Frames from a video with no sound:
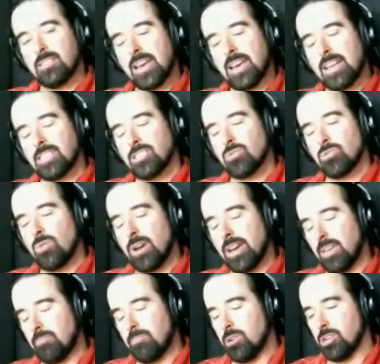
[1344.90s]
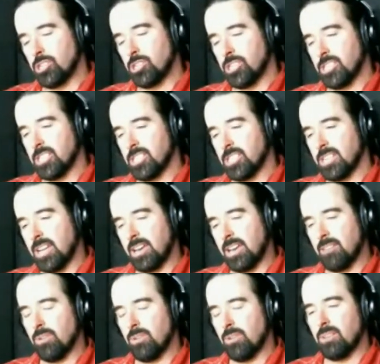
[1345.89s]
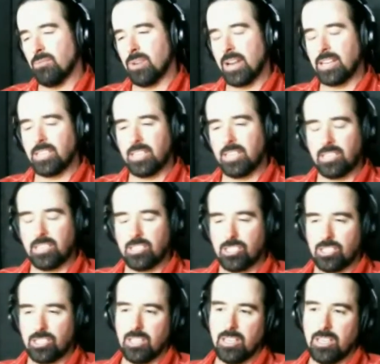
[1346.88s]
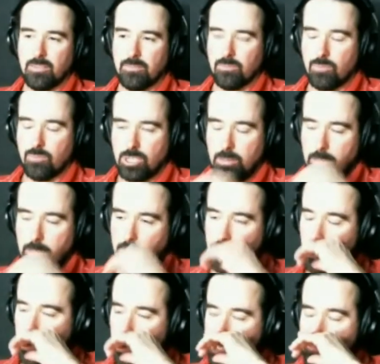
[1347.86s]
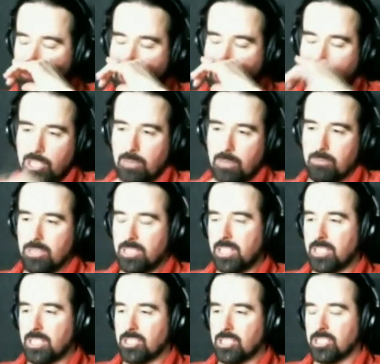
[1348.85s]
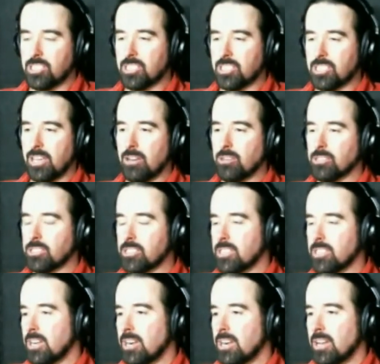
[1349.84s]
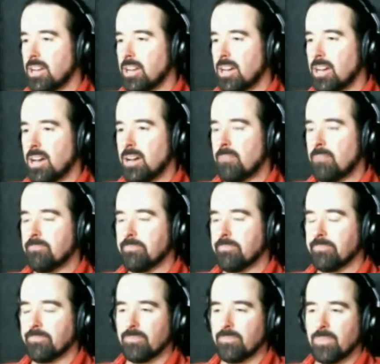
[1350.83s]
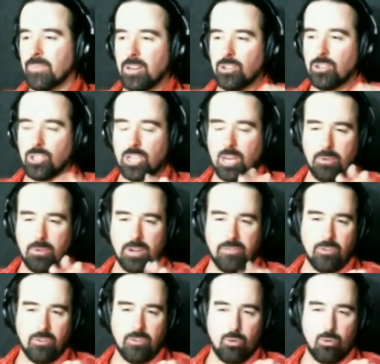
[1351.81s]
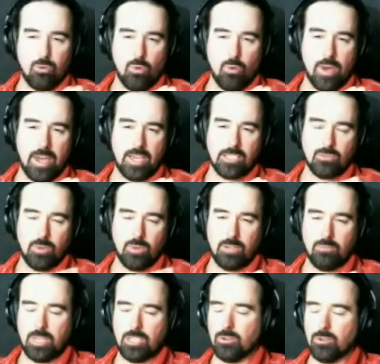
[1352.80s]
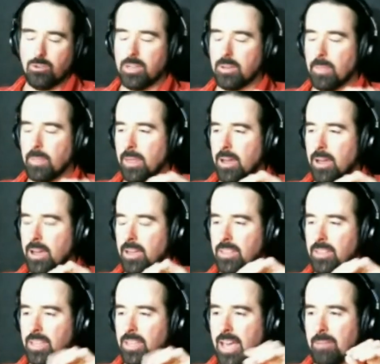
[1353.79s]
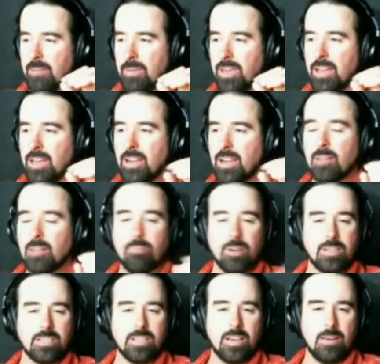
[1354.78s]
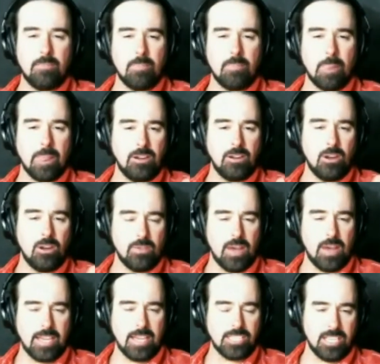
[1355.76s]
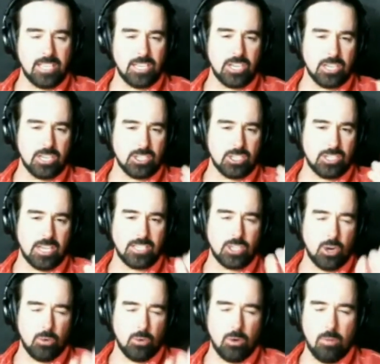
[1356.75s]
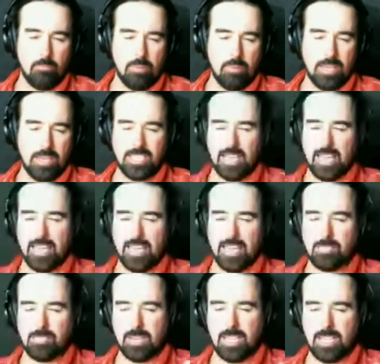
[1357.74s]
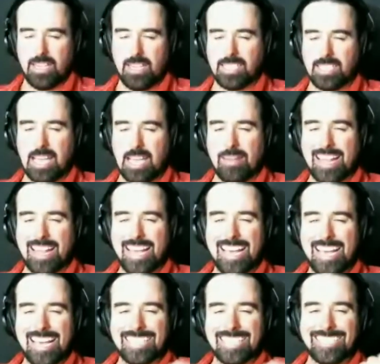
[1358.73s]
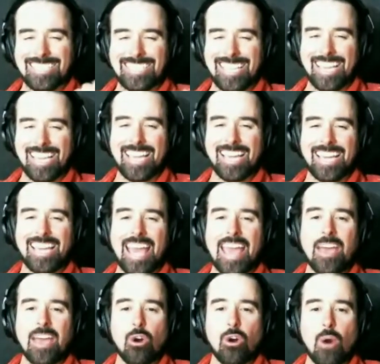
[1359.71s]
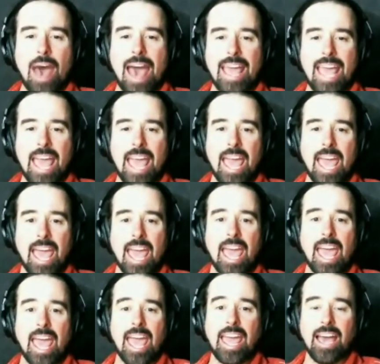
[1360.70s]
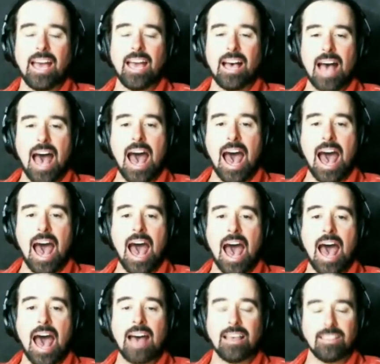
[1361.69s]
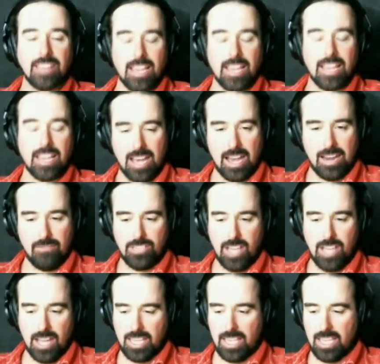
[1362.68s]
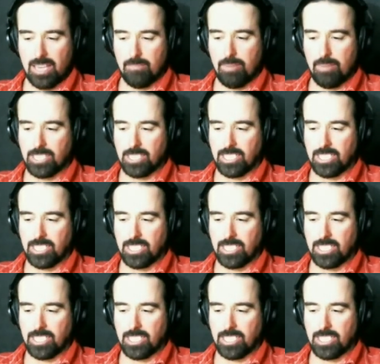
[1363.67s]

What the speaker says: that's why he pushes. And when I teach, which I'm endorsed by Jim to teach his skills. And there's a couple different ways we do it in the academy. But the isolation exercises aren't real buzzy like his, but he does have that Z-A-Y-A, that kind of ducky, buzzy